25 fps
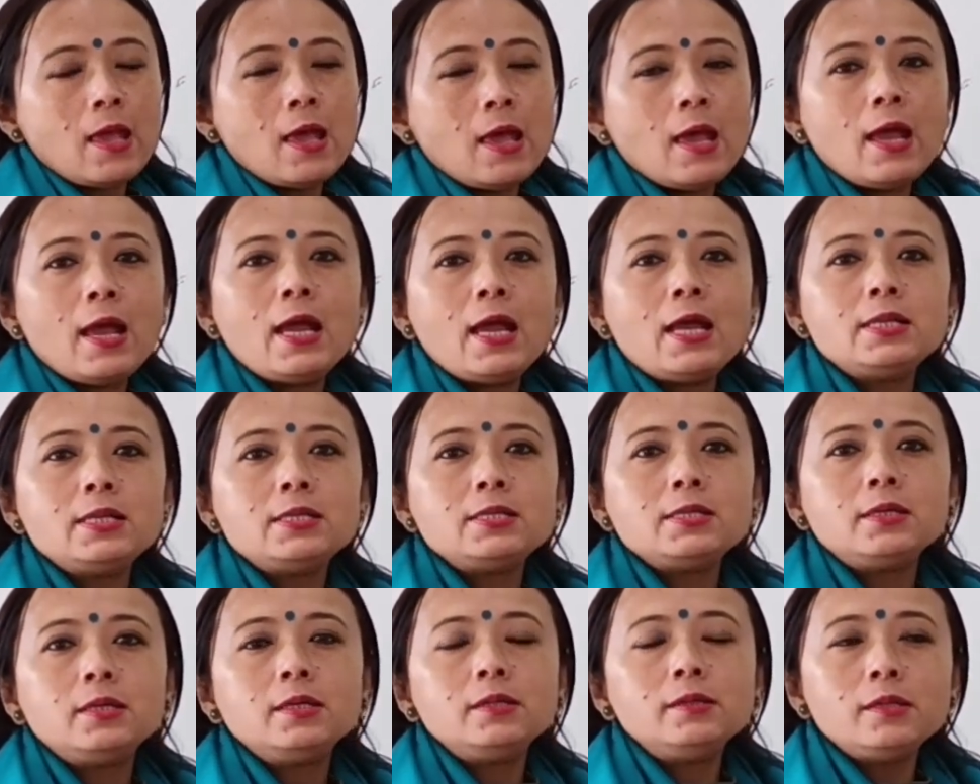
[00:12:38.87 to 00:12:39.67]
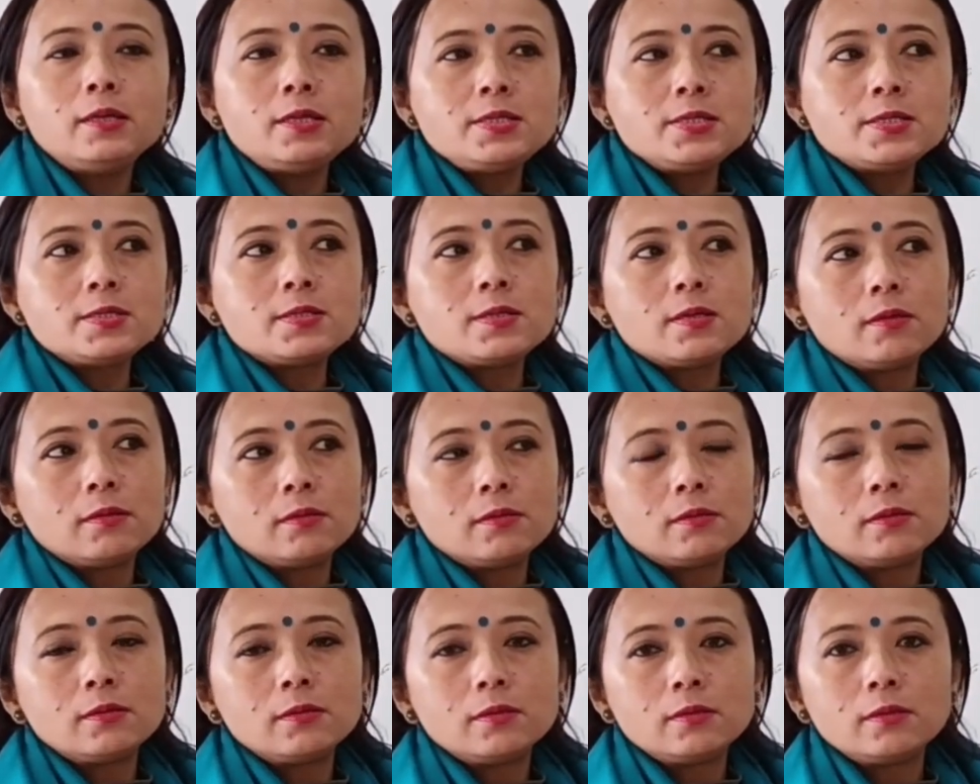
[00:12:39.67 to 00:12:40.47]
And in this
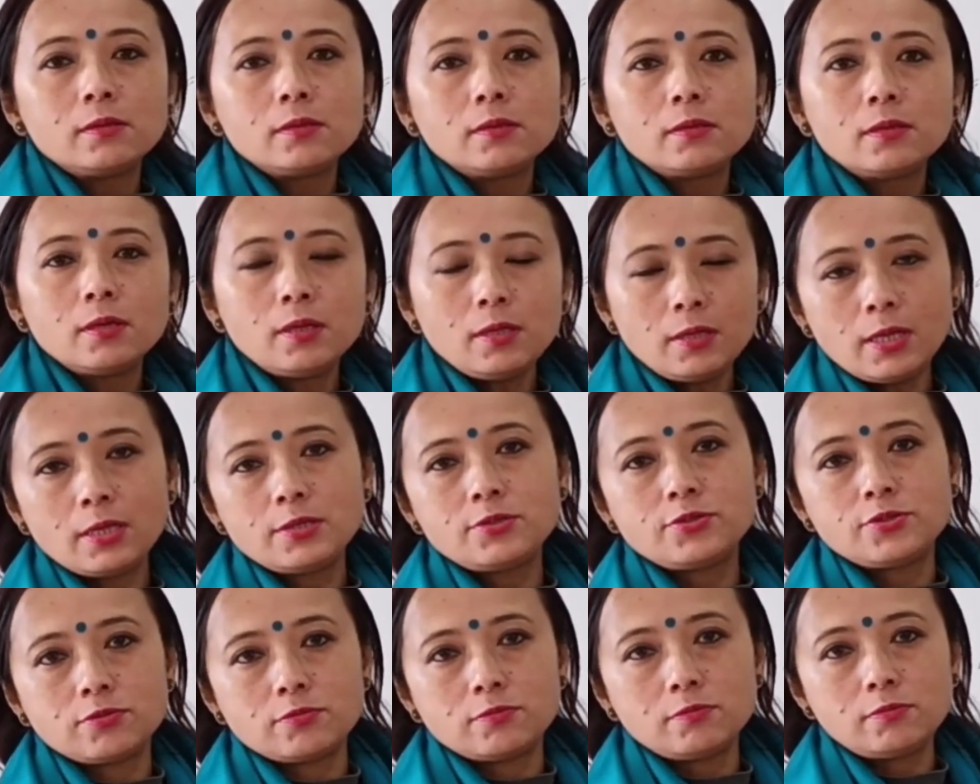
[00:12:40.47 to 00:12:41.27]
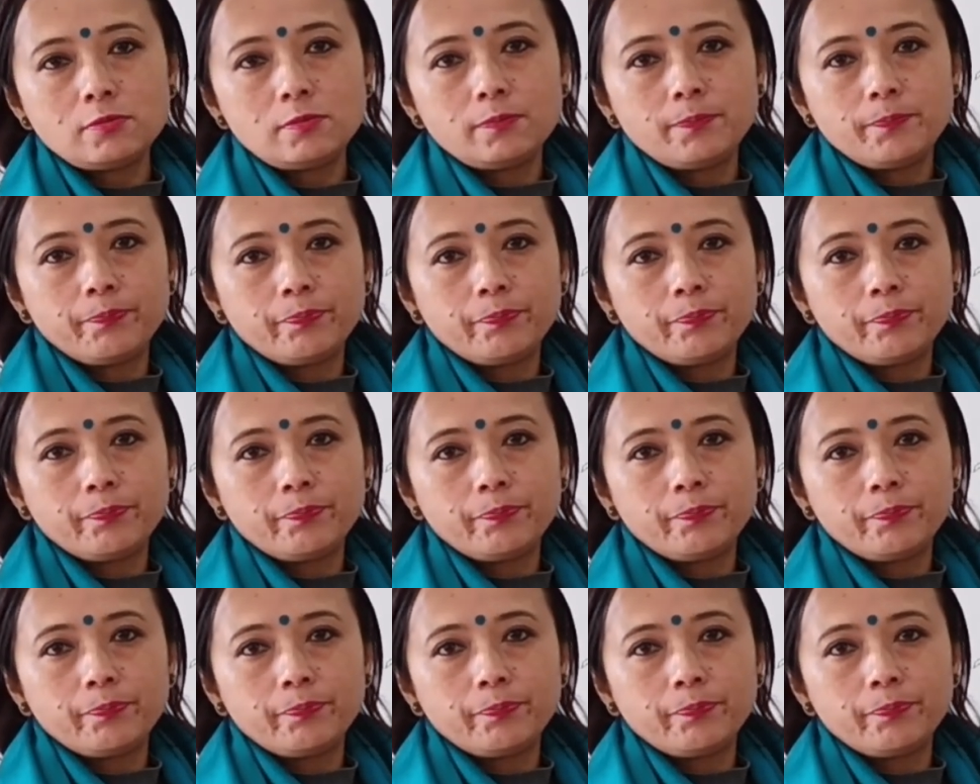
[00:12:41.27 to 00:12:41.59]
connection,